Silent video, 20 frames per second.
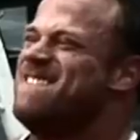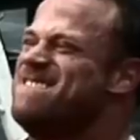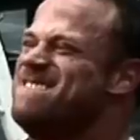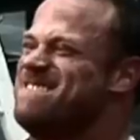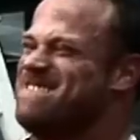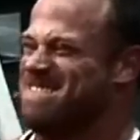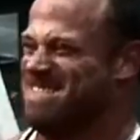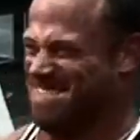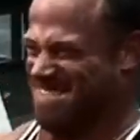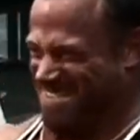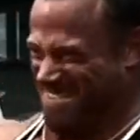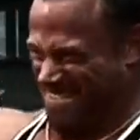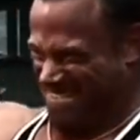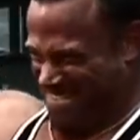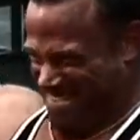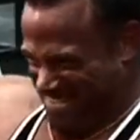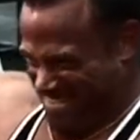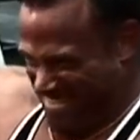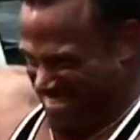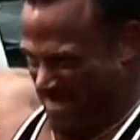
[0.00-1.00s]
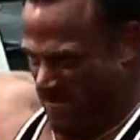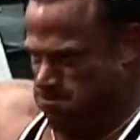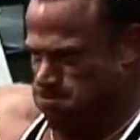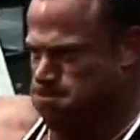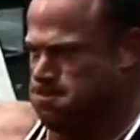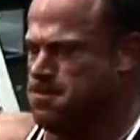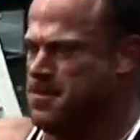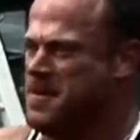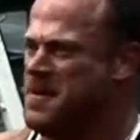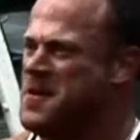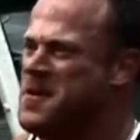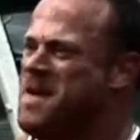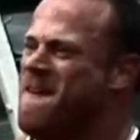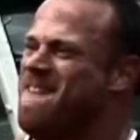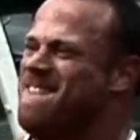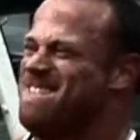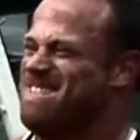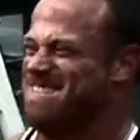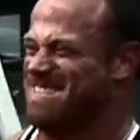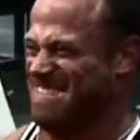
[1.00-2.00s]
longer than ever before.
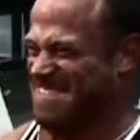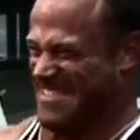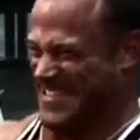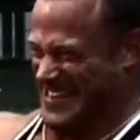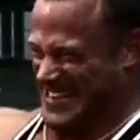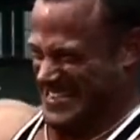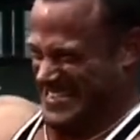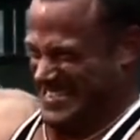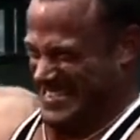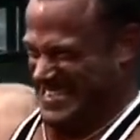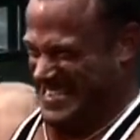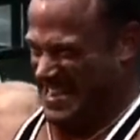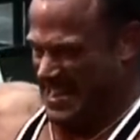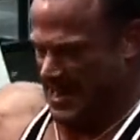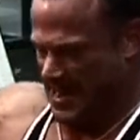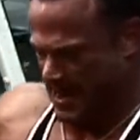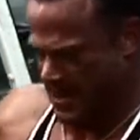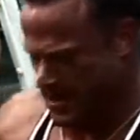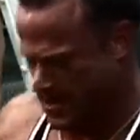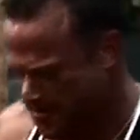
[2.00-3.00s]
How do we